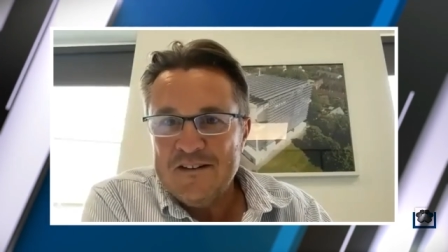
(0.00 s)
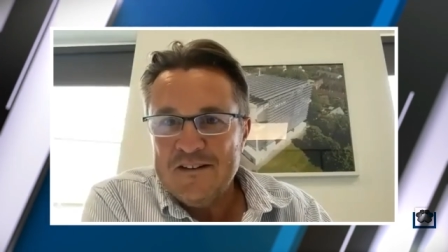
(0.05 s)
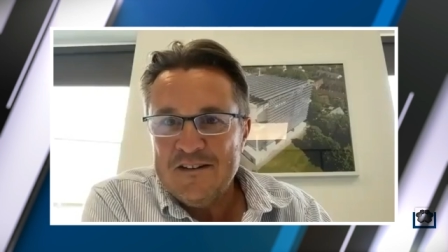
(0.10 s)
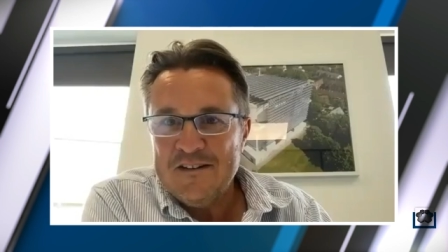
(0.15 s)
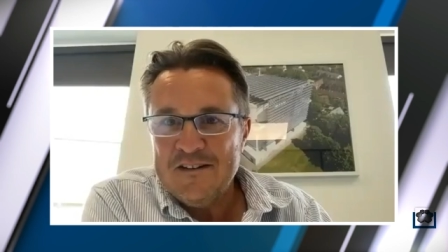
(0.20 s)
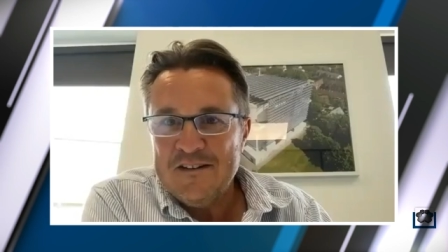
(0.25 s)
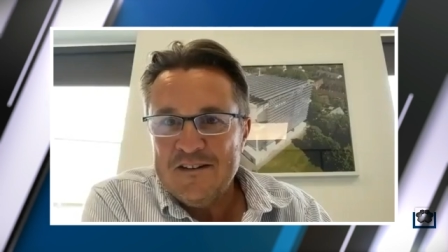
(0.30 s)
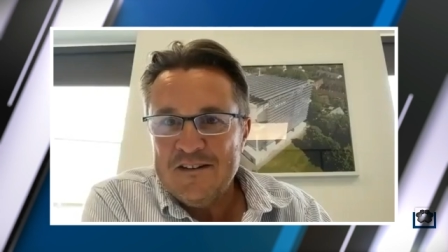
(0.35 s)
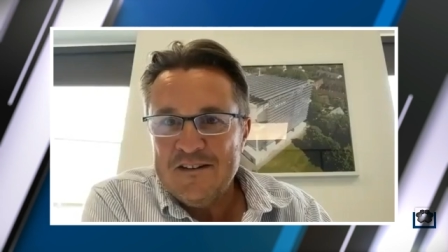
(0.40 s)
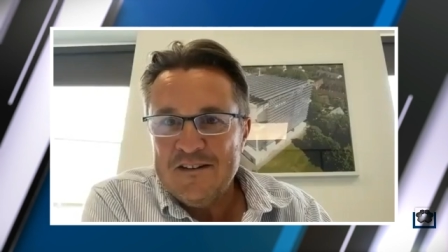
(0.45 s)

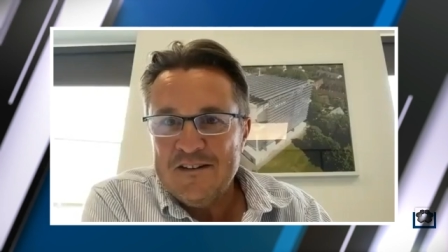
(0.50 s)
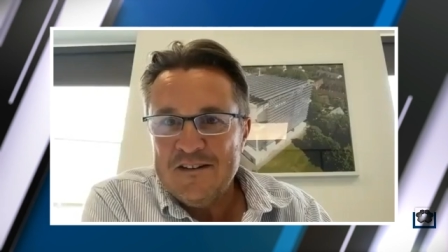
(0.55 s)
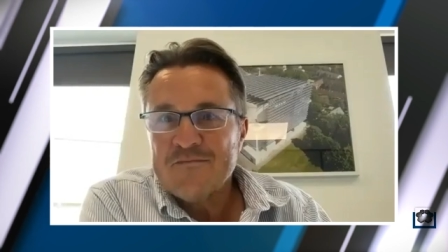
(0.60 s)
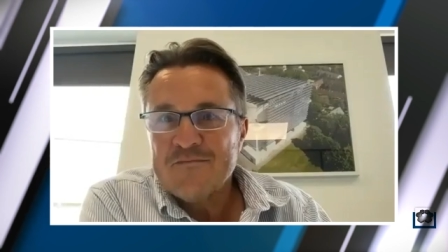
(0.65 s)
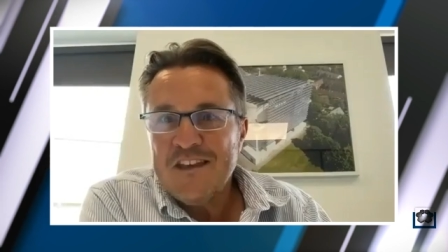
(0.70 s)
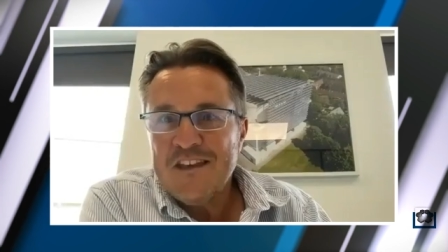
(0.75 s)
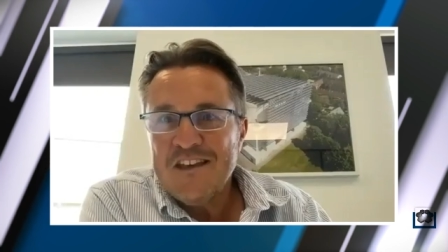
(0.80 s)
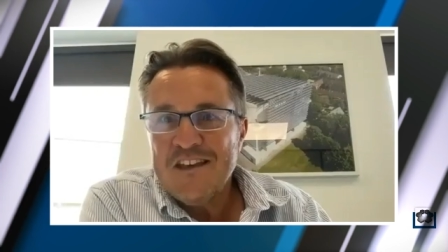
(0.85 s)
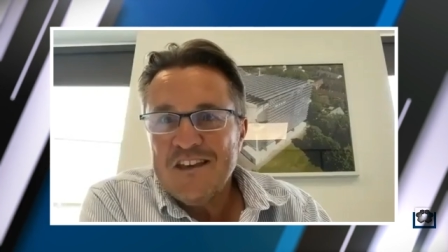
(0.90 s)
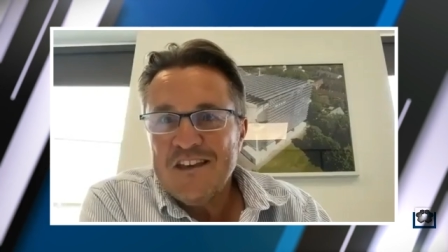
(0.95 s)
Um,
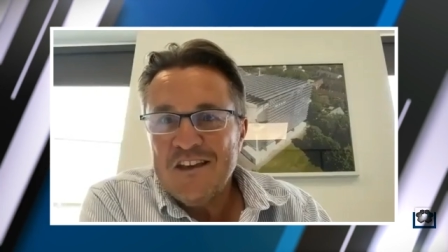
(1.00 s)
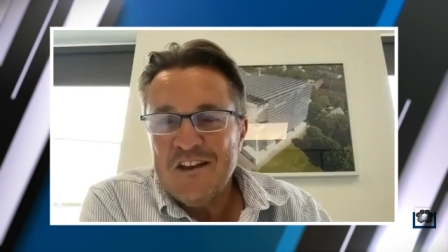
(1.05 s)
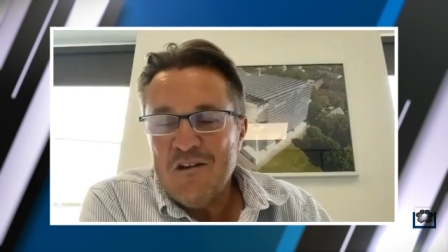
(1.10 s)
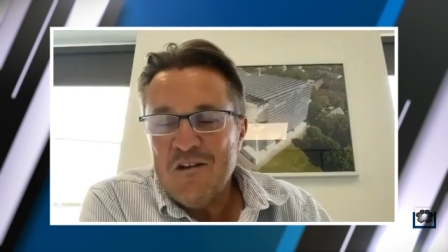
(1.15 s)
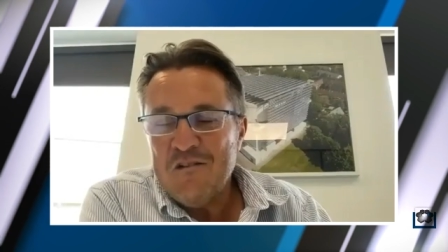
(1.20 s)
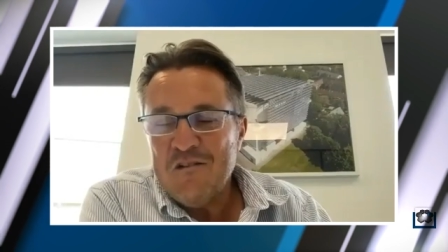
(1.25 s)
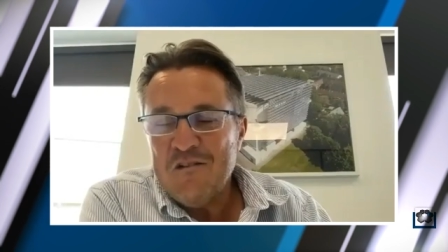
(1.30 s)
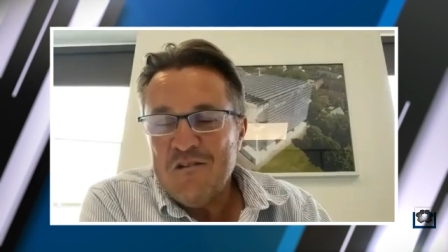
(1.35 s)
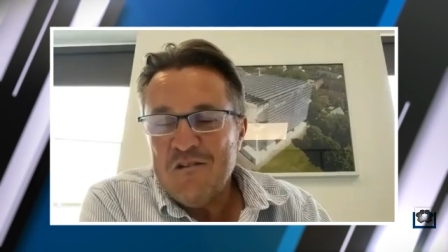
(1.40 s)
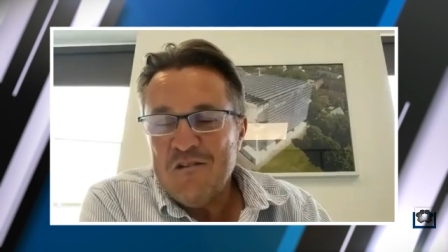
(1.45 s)
you
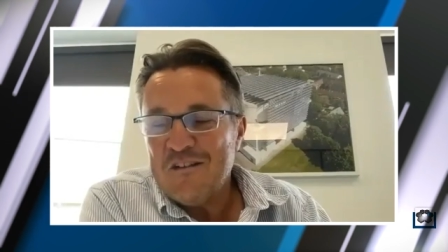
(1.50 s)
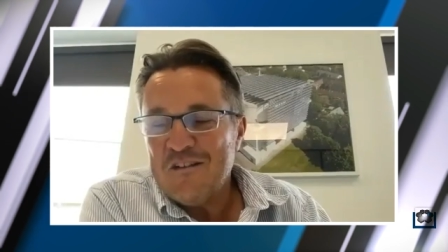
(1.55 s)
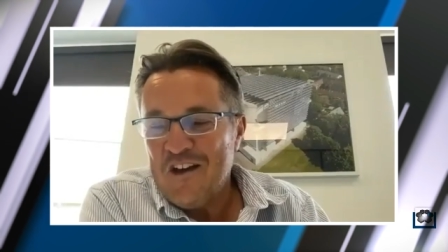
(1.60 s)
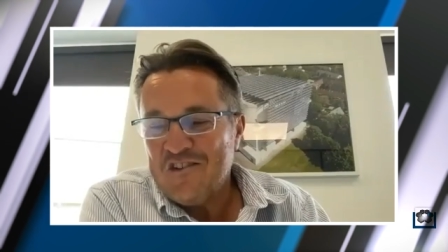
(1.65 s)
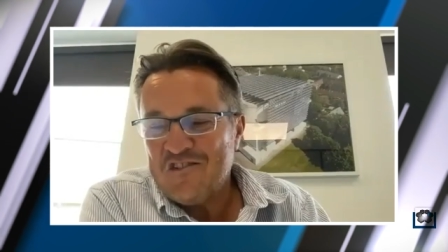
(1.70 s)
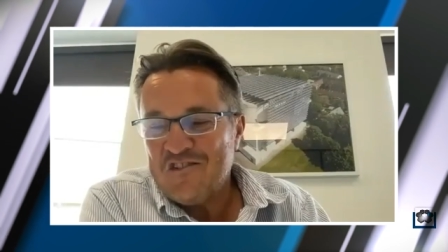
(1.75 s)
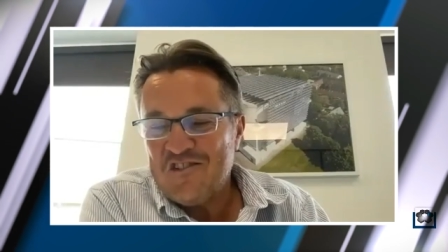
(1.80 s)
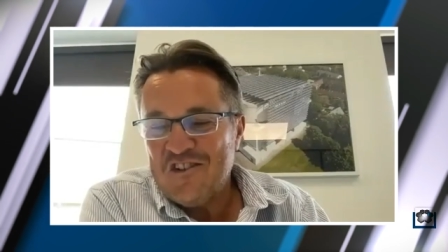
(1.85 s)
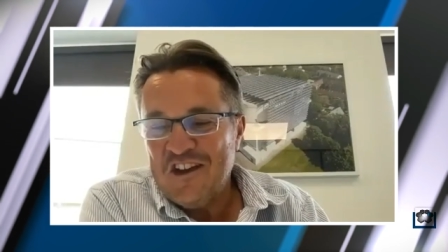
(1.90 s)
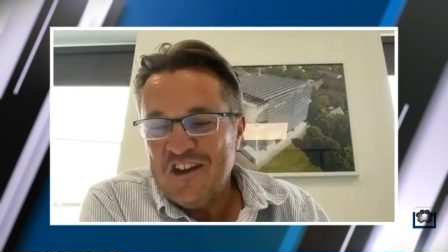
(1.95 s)
know,
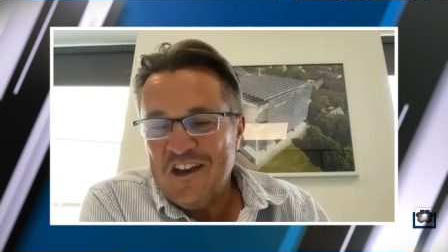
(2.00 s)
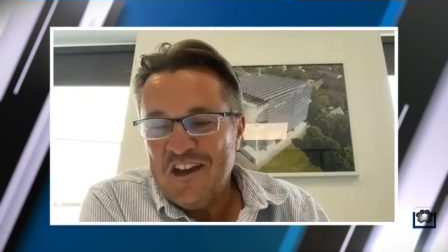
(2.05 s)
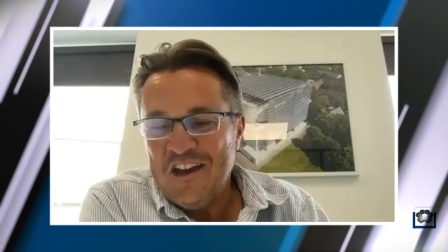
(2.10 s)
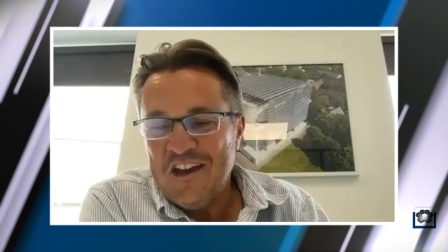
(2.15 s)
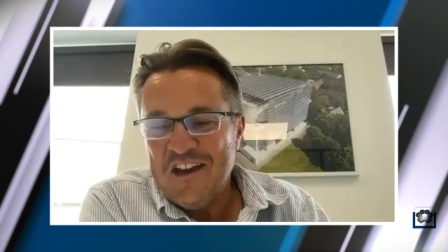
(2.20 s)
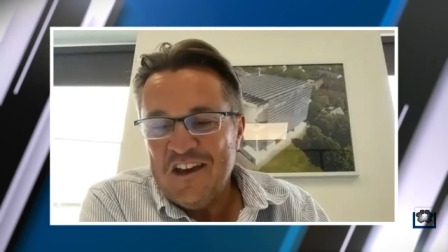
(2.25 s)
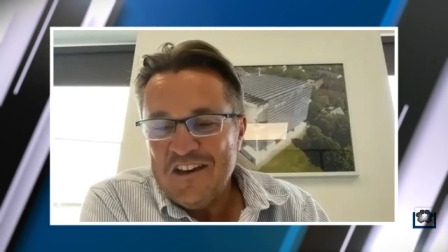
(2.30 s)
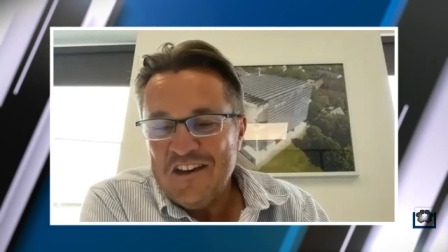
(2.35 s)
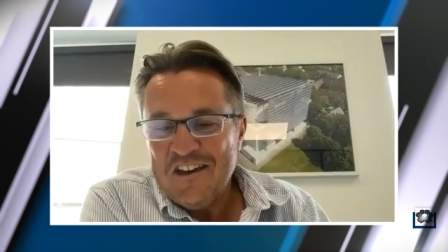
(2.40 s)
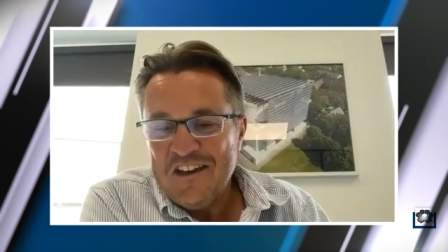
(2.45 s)
last
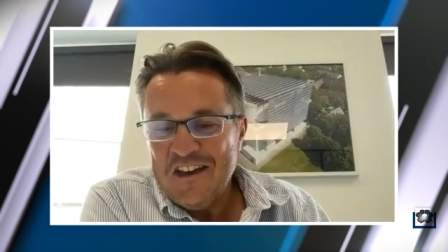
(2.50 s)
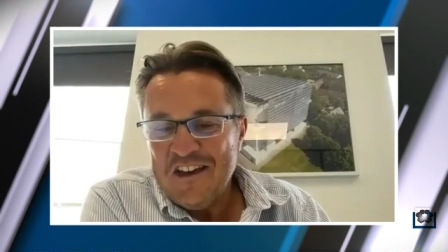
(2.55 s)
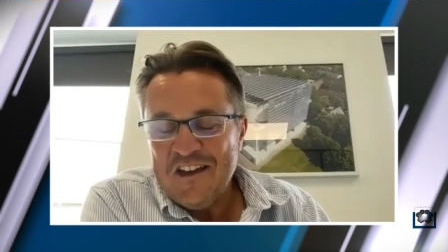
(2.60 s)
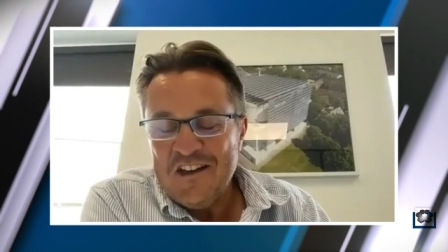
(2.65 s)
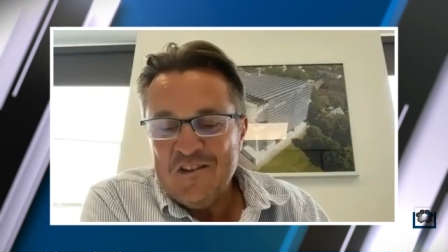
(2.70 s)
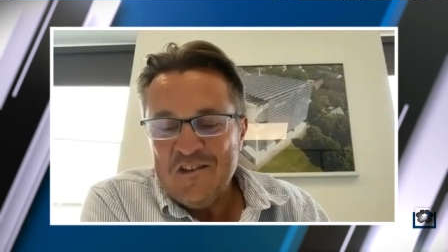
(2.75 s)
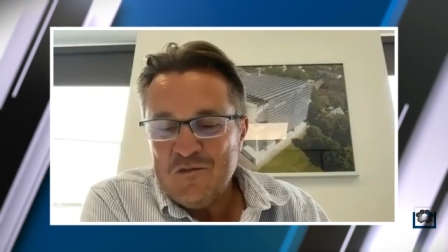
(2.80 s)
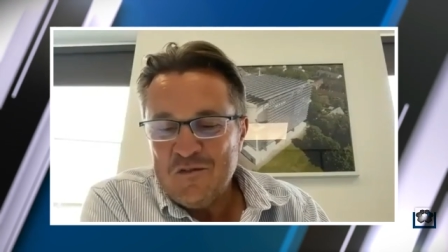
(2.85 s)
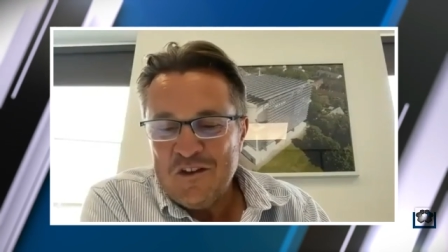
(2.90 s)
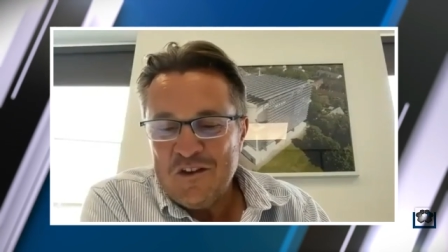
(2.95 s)
year
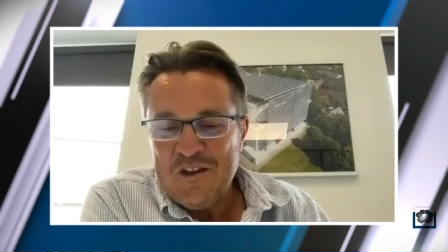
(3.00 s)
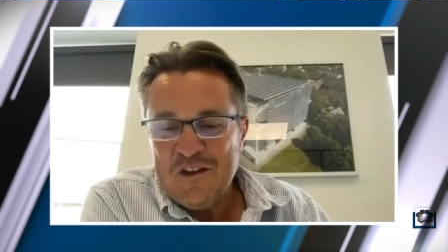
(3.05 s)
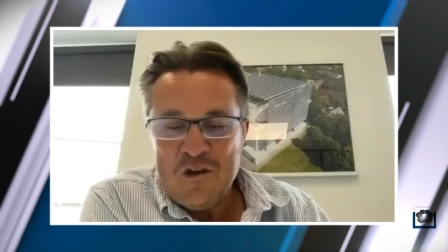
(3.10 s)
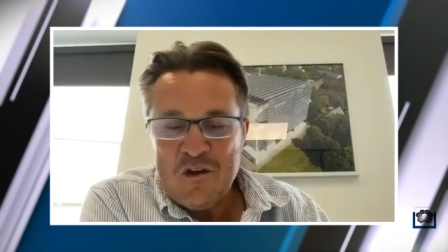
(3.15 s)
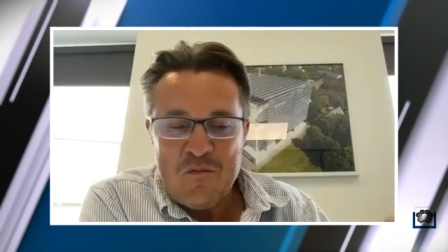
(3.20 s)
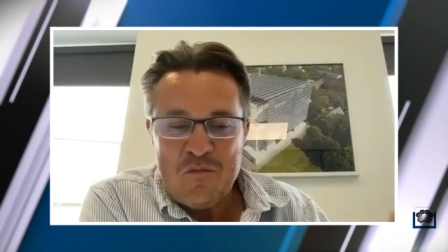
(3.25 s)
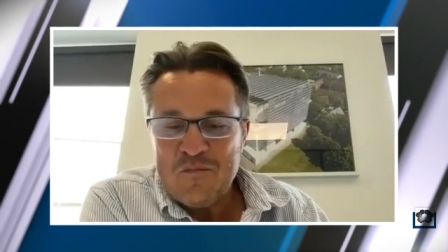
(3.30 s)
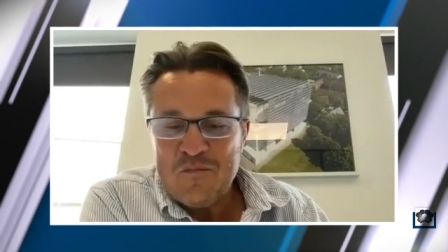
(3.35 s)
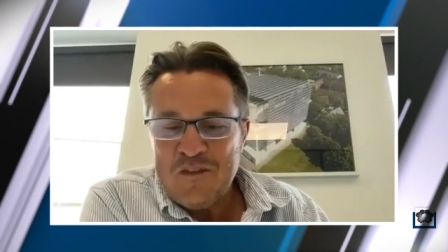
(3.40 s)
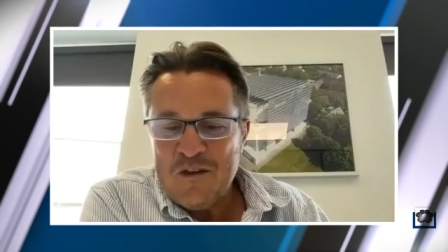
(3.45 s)
in Northern
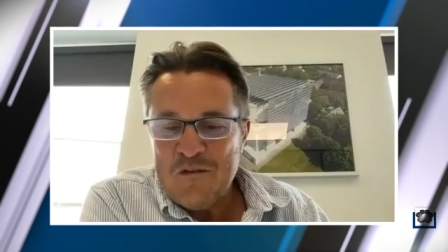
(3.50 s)
Europe,